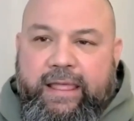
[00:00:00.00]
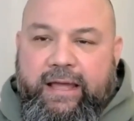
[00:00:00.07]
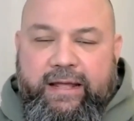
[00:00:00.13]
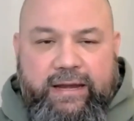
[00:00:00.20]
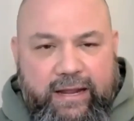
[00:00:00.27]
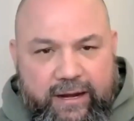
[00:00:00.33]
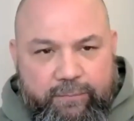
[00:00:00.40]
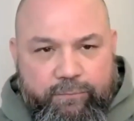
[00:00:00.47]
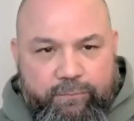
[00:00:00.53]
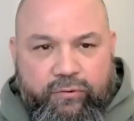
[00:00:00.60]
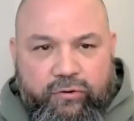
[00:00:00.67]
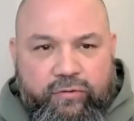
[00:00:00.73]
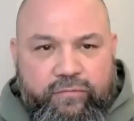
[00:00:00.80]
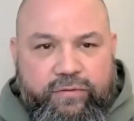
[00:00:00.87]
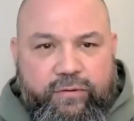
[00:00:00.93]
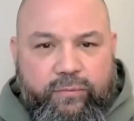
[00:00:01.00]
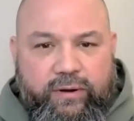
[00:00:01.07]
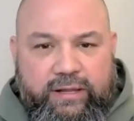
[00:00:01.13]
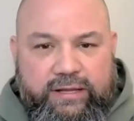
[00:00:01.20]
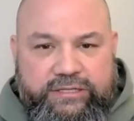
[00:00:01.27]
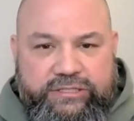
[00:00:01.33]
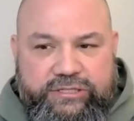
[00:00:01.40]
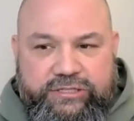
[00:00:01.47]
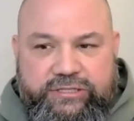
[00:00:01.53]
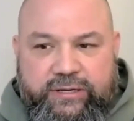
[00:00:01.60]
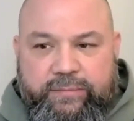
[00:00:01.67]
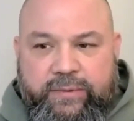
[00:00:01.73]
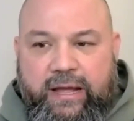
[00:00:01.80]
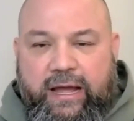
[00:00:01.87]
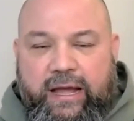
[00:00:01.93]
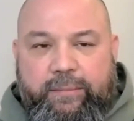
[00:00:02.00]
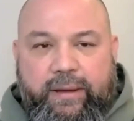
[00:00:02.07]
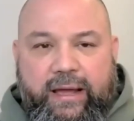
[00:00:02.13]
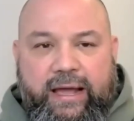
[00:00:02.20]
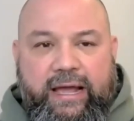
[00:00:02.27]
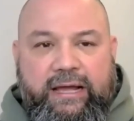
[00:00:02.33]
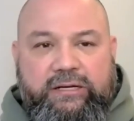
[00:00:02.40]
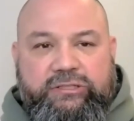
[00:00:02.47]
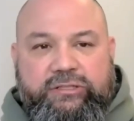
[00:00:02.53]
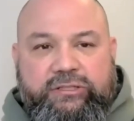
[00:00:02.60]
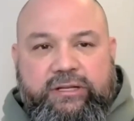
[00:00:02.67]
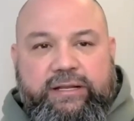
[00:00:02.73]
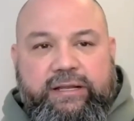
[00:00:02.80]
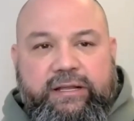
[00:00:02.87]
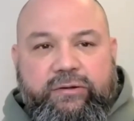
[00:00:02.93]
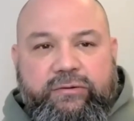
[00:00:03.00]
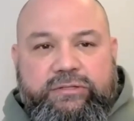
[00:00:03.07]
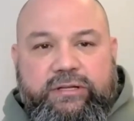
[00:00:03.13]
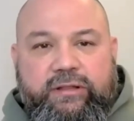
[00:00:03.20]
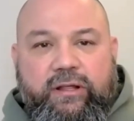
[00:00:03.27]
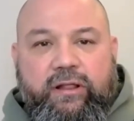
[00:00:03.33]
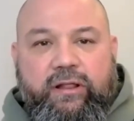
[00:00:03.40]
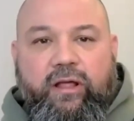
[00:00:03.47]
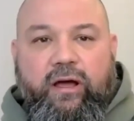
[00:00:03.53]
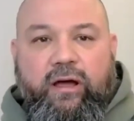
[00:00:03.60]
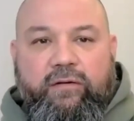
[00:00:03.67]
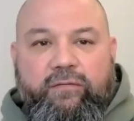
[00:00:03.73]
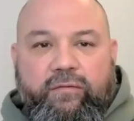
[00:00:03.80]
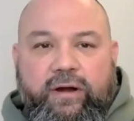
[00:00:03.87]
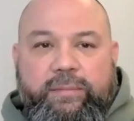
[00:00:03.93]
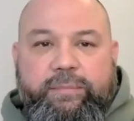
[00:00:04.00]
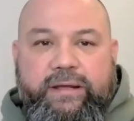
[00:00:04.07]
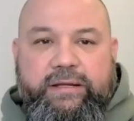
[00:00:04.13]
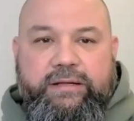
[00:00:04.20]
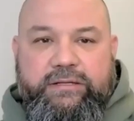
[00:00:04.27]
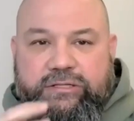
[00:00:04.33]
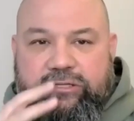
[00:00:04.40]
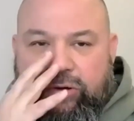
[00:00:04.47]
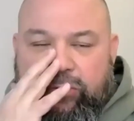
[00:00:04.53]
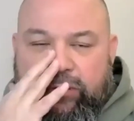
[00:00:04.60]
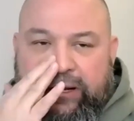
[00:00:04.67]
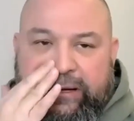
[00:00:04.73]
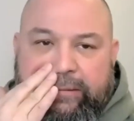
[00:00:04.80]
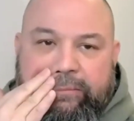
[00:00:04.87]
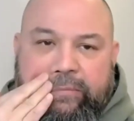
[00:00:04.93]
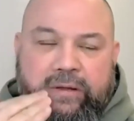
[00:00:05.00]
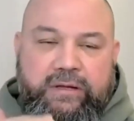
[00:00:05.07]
and improve the relationship, I'm actually using the law of reaping and sowing.